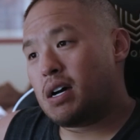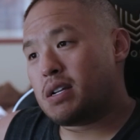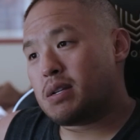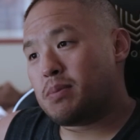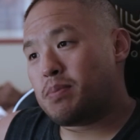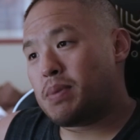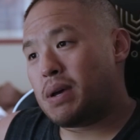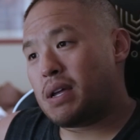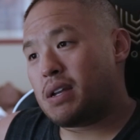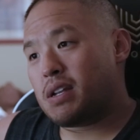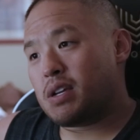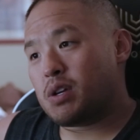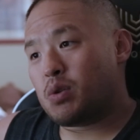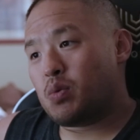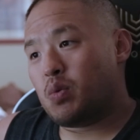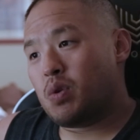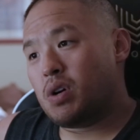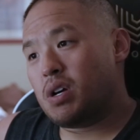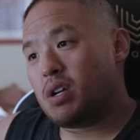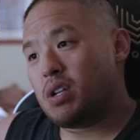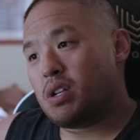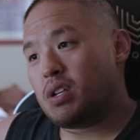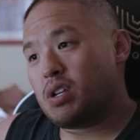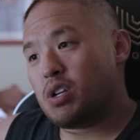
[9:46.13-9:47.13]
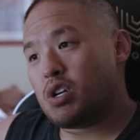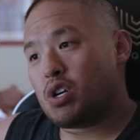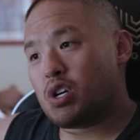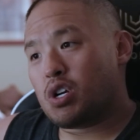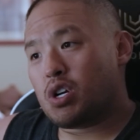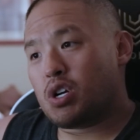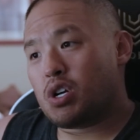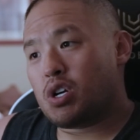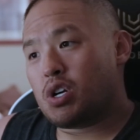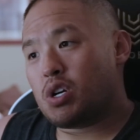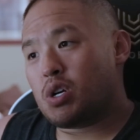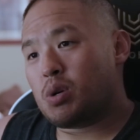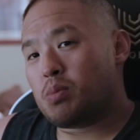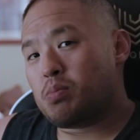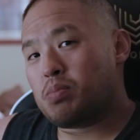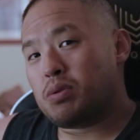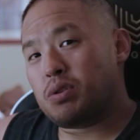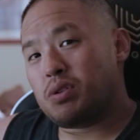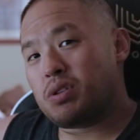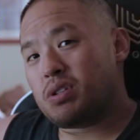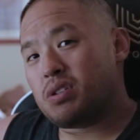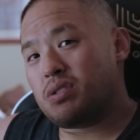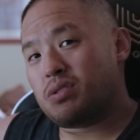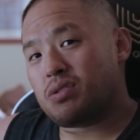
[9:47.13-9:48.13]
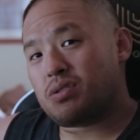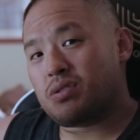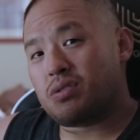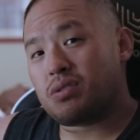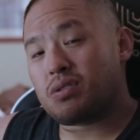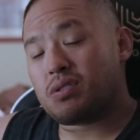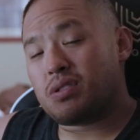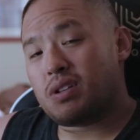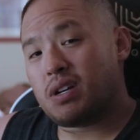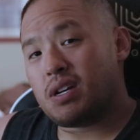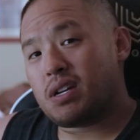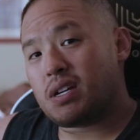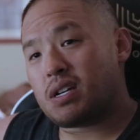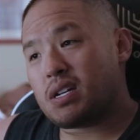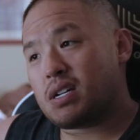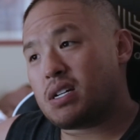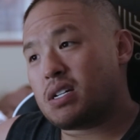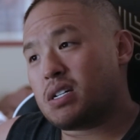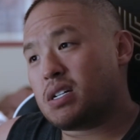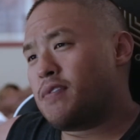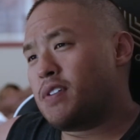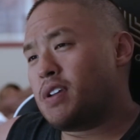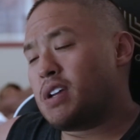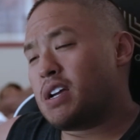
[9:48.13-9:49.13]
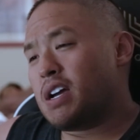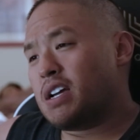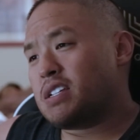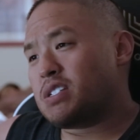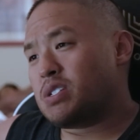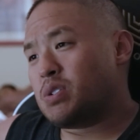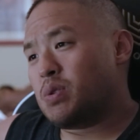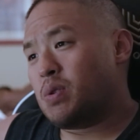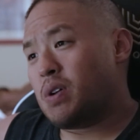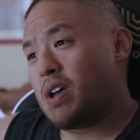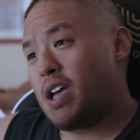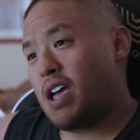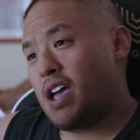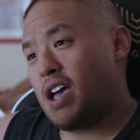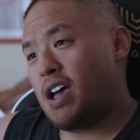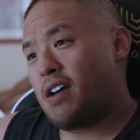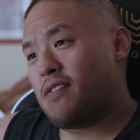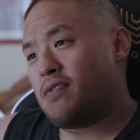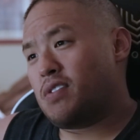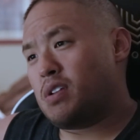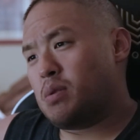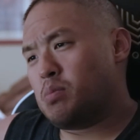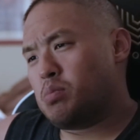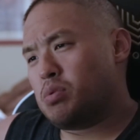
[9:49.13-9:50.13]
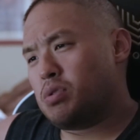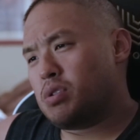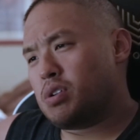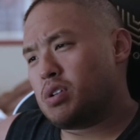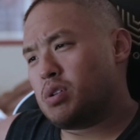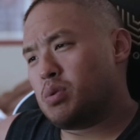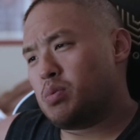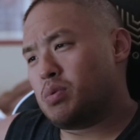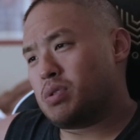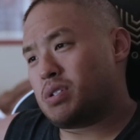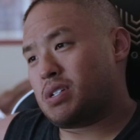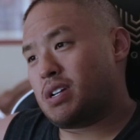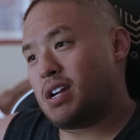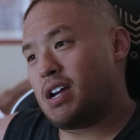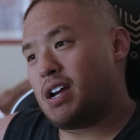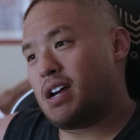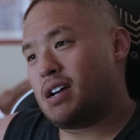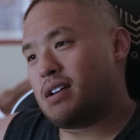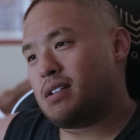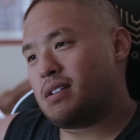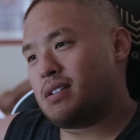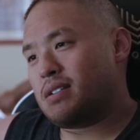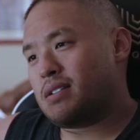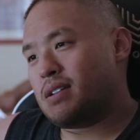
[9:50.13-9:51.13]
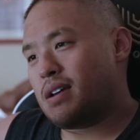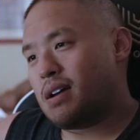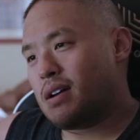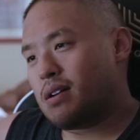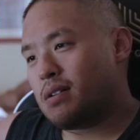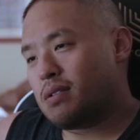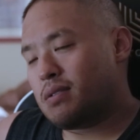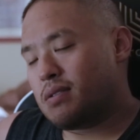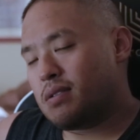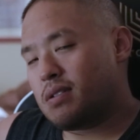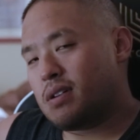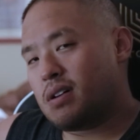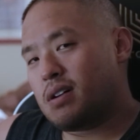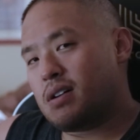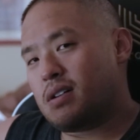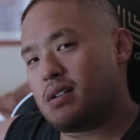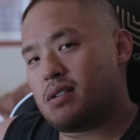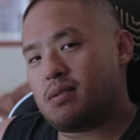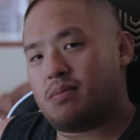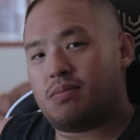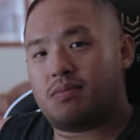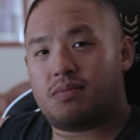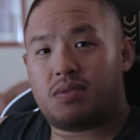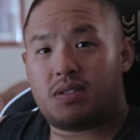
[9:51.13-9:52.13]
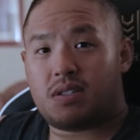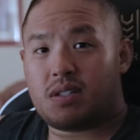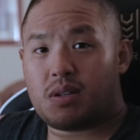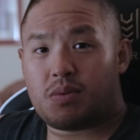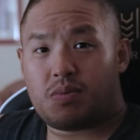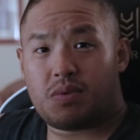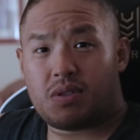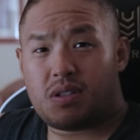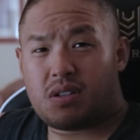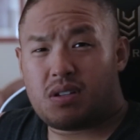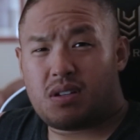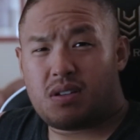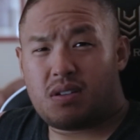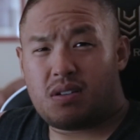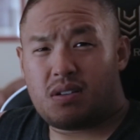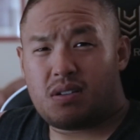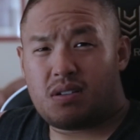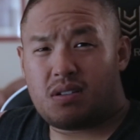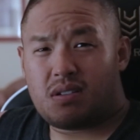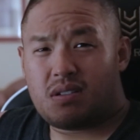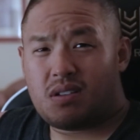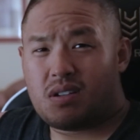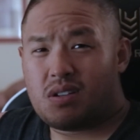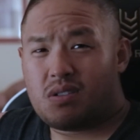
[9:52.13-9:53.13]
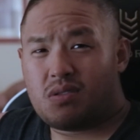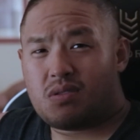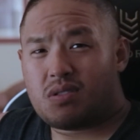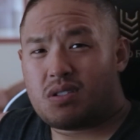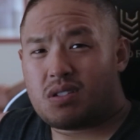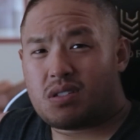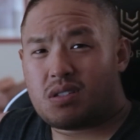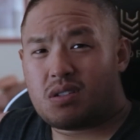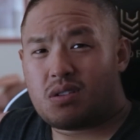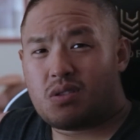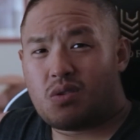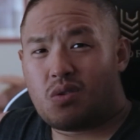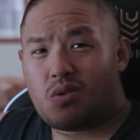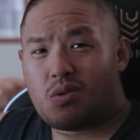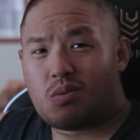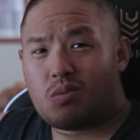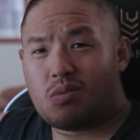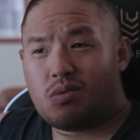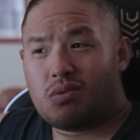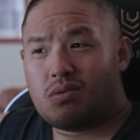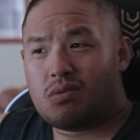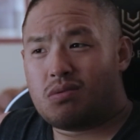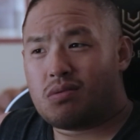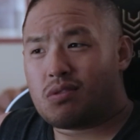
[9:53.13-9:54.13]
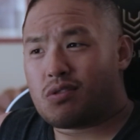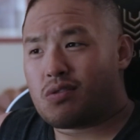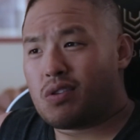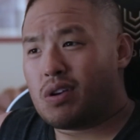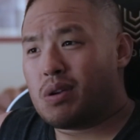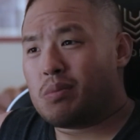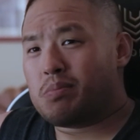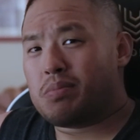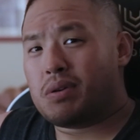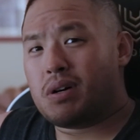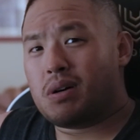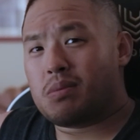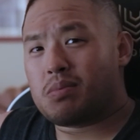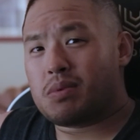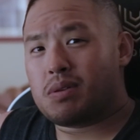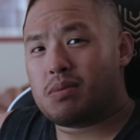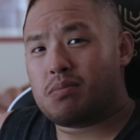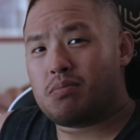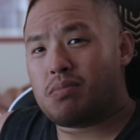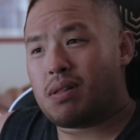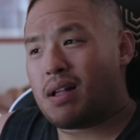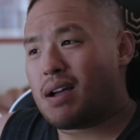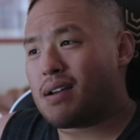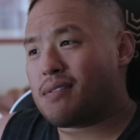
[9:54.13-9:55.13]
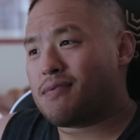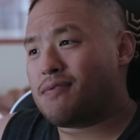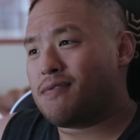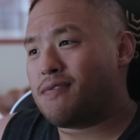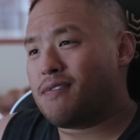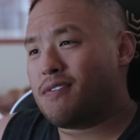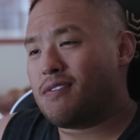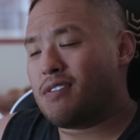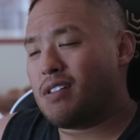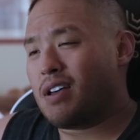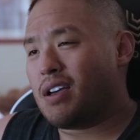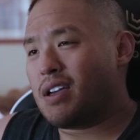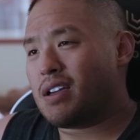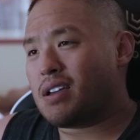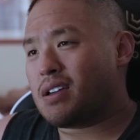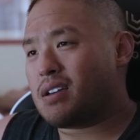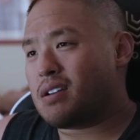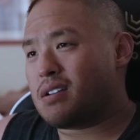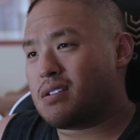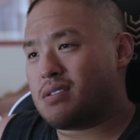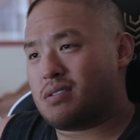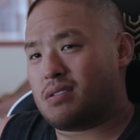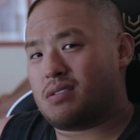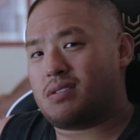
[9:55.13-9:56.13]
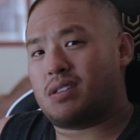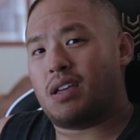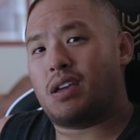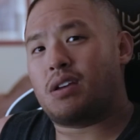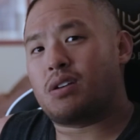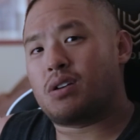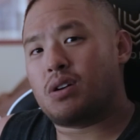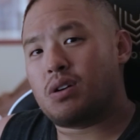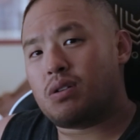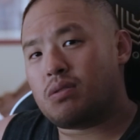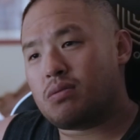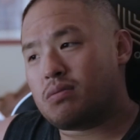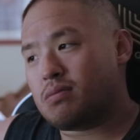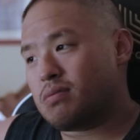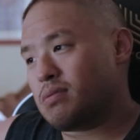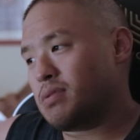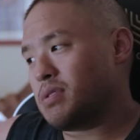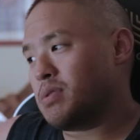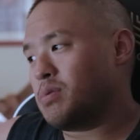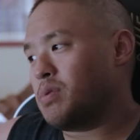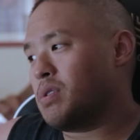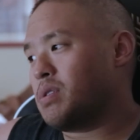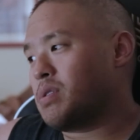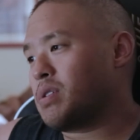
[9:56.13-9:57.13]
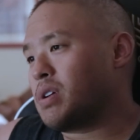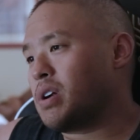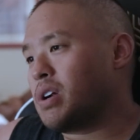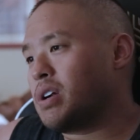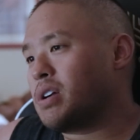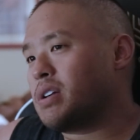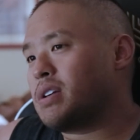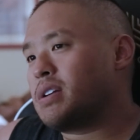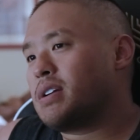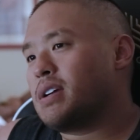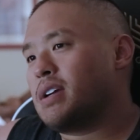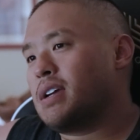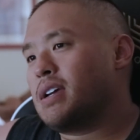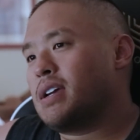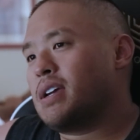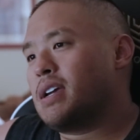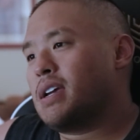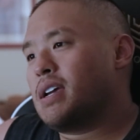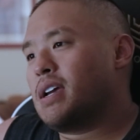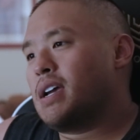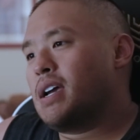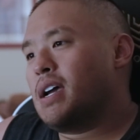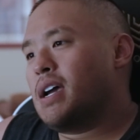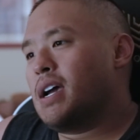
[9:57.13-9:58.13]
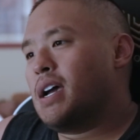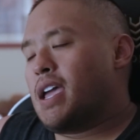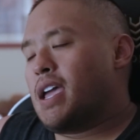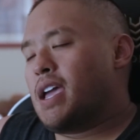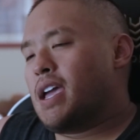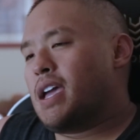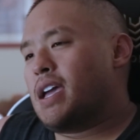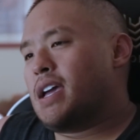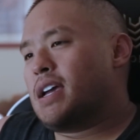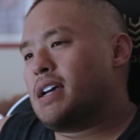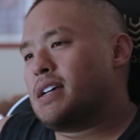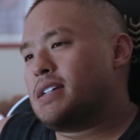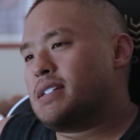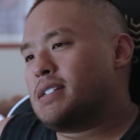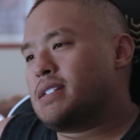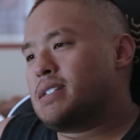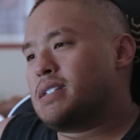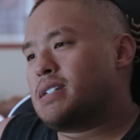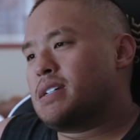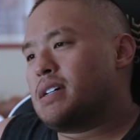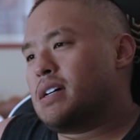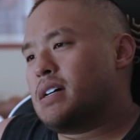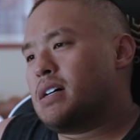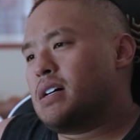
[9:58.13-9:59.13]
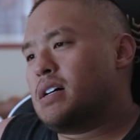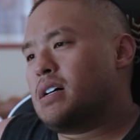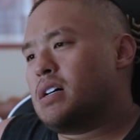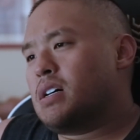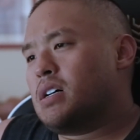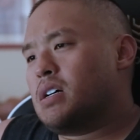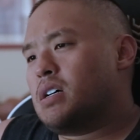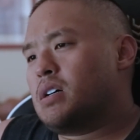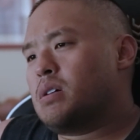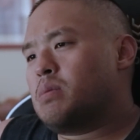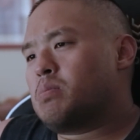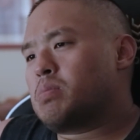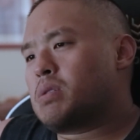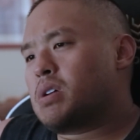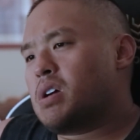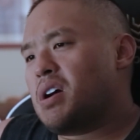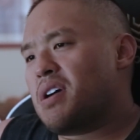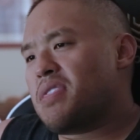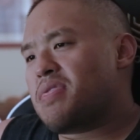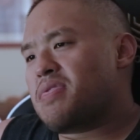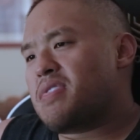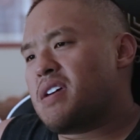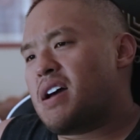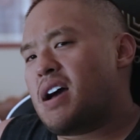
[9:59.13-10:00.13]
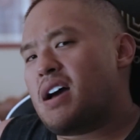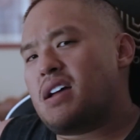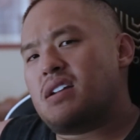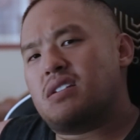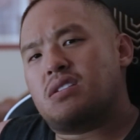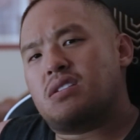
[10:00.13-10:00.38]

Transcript: depending what your bluegills look like. If you guys don't have any bluegill, which I highly doubt, stick with the, just a normal green pumpkin, black flake Senko. It won't hurt. And cut that